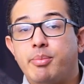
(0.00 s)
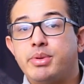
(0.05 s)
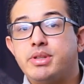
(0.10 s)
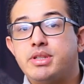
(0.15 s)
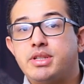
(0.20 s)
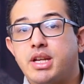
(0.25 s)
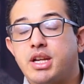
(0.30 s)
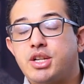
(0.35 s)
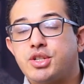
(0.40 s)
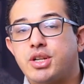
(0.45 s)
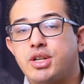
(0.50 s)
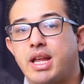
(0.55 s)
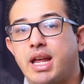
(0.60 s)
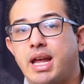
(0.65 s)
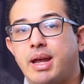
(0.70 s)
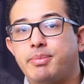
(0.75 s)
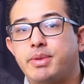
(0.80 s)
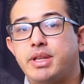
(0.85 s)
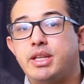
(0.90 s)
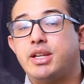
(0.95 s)

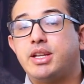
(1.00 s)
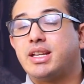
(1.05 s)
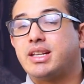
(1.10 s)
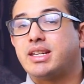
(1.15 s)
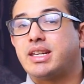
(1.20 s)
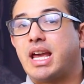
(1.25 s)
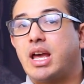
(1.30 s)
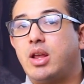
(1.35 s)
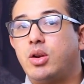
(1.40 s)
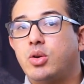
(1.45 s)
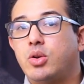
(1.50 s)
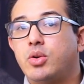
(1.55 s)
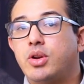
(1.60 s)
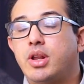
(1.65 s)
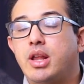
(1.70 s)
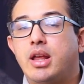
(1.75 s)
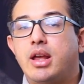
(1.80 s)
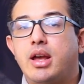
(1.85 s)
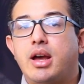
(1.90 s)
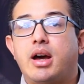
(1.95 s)
compensation app that you can
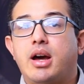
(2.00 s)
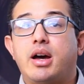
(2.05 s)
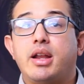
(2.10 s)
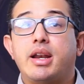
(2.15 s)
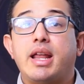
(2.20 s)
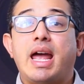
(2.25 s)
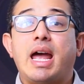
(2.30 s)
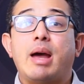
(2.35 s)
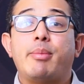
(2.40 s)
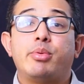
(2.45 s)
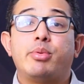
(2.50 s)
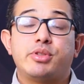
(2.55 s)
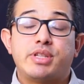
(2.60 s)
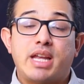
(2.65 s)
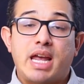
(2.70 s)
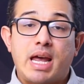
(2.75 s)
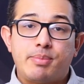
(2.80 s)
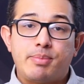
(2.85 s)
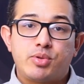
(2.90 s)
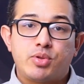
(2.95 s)
download on
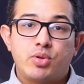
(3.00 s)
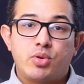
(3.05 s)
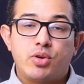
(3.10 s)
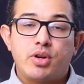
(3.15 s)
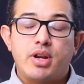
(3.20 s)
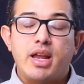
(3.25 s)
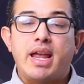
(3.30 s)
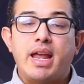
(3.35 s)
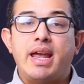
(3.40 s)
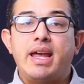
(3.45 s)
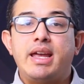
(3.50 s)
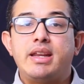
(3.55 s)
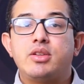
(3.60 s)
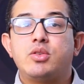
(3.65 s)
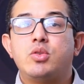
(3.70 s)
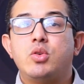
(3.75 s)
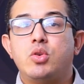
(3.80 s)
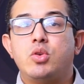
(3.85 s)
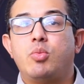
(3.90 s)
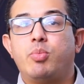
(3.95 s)
Apple's App Store
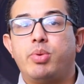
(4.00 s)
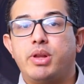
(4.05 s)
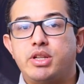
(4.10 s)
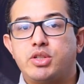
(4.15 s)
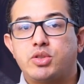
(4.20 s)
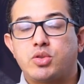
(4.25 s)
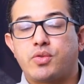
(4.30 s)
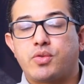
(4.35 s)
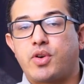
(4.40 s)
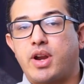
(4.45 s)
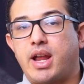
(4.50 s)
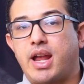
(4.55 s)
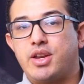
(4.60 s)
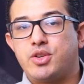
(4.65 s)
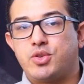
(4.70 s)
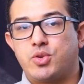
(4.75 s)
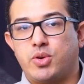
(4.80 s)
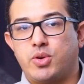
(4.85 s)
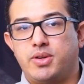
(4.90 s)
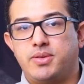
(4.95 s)
and Google Play Store for
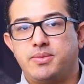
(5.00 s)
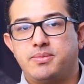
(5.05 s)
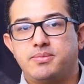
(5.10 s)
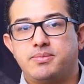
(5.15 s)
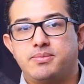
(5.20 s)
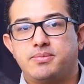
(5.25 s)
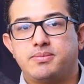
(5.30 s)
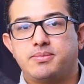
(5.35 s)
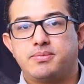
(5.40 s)
Android.